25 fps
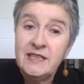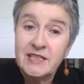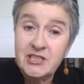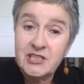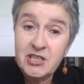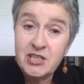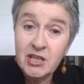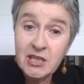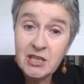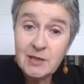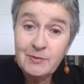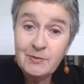The
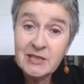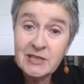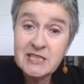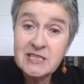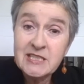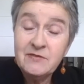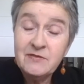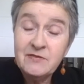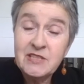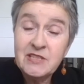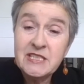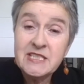charitable
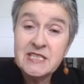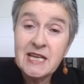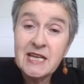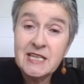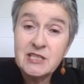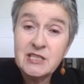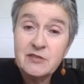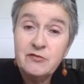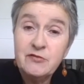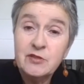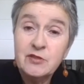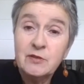activities
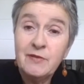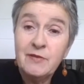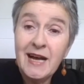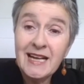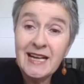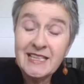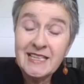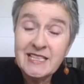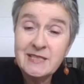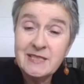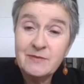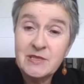as a form of
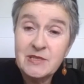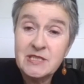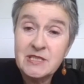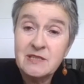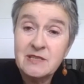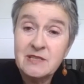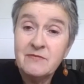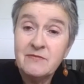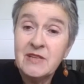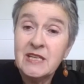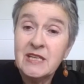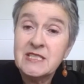
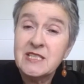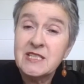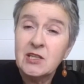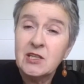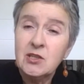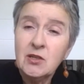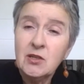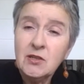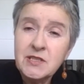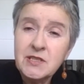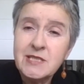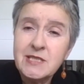activism, that's a
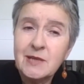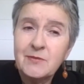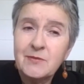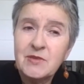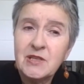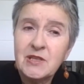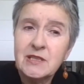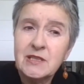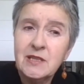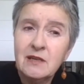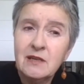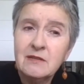concept
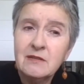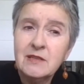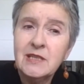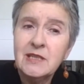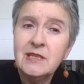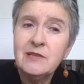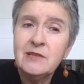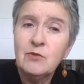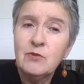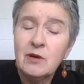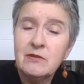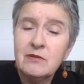that
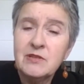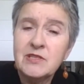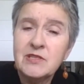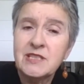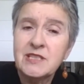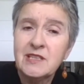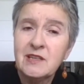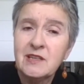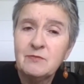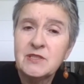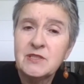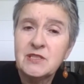currently worries the
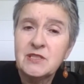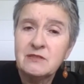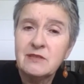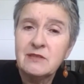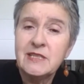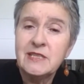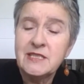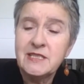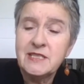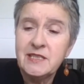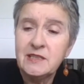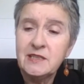government a
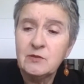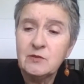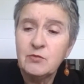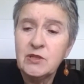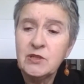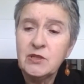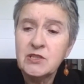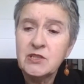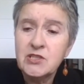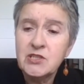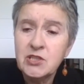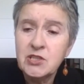great deal.
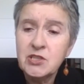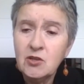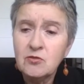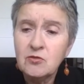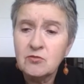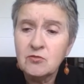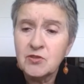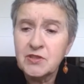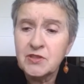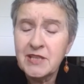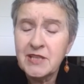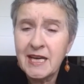We are
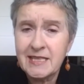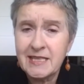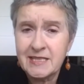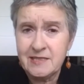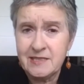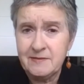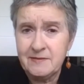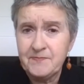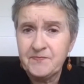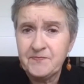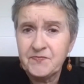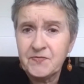told
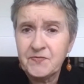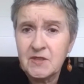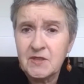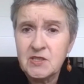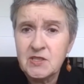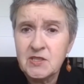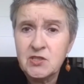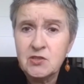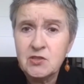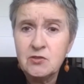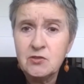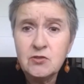that
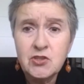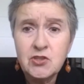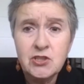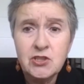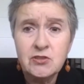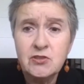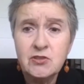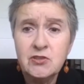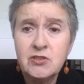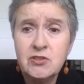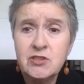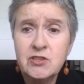school
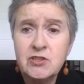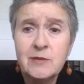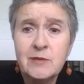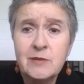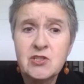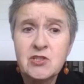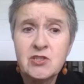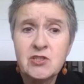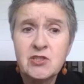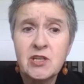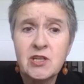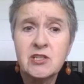children who
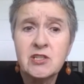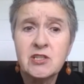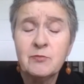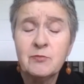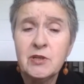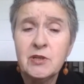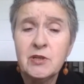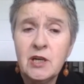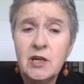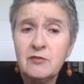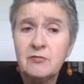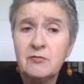demonstrate on
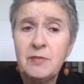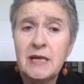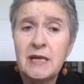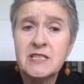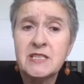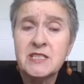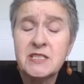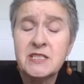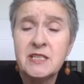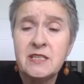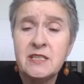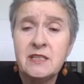behalf of
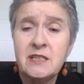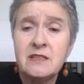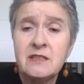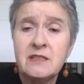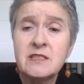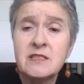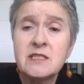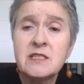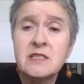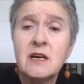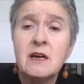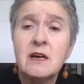
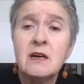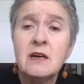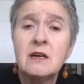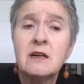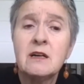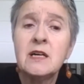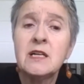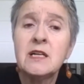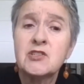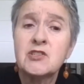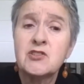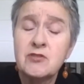Palestinians are
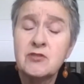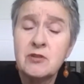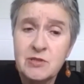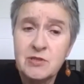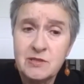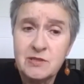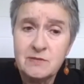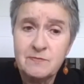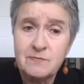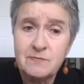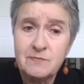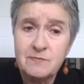
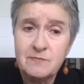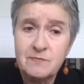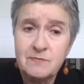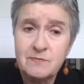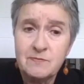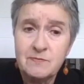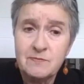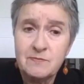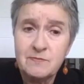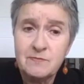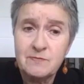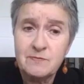
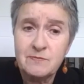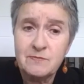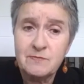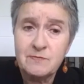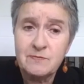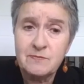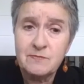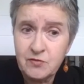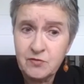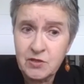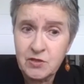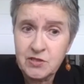
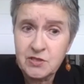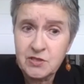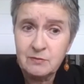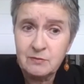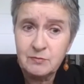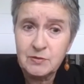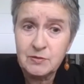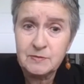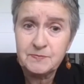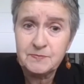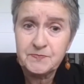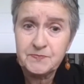extremists, for
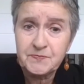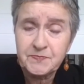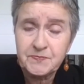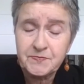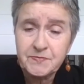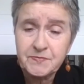example.